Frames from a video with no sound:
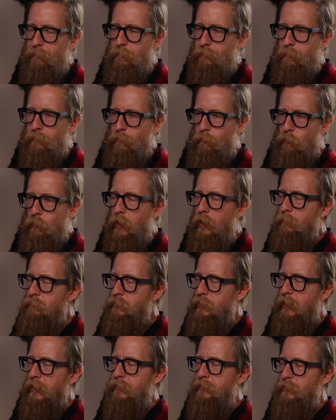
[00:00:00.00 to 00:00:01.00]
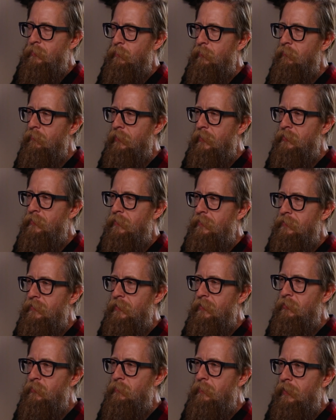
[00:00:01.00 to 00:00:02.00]
Rob Jackson, professor I
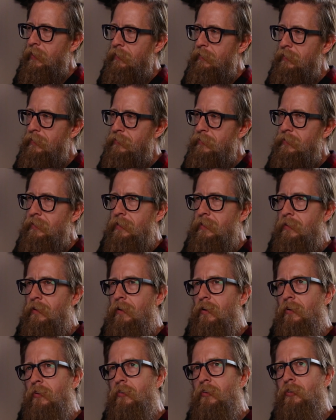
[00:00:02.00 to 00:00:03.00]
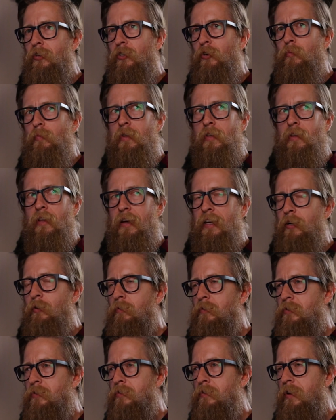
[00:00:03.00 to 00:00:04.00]
talked about, he called the human
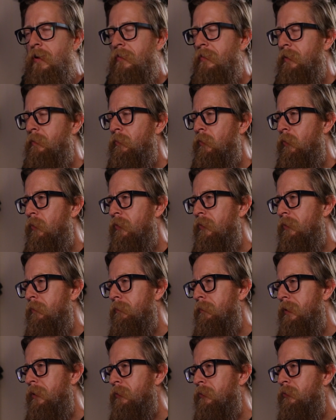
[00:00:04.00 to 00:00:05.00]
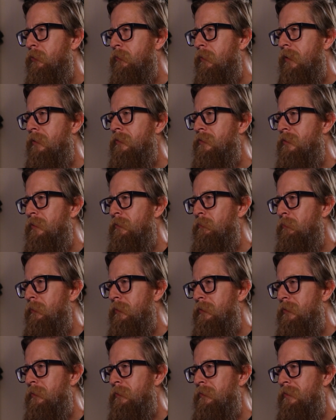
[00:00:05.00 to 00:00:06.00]
language nothing more than mere grunts and
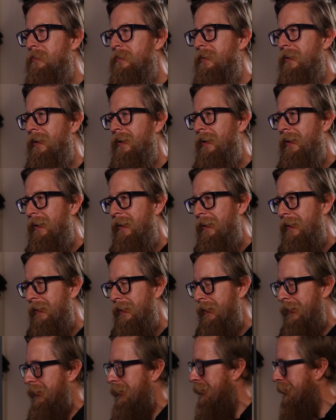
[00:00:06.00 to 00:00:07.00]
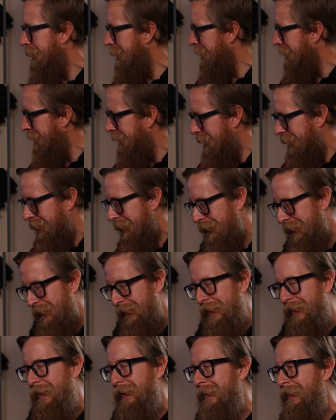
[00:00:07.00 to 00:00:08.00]
whistles. And
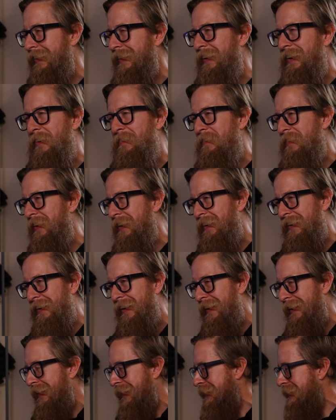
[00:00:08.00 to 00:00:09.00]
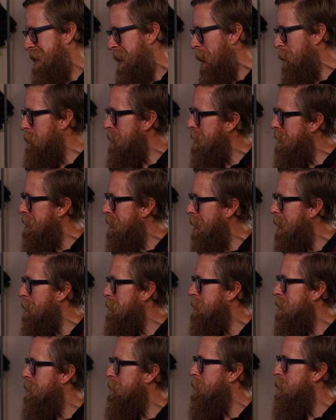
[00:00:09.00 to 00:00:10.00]
I love that, because how many
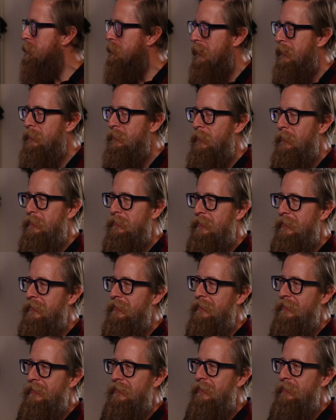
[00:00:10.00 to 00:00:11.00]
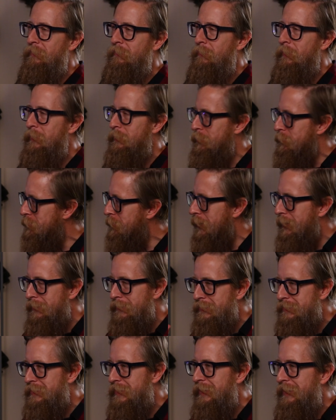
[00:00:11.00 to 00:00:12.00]
times have you tried to articulate what you're trying
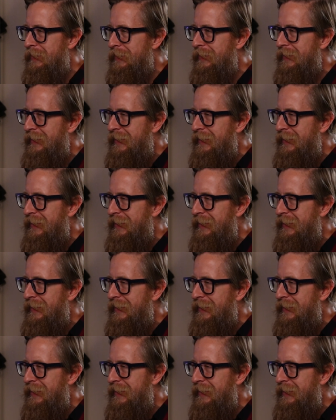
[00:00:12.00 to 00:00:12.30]
to say?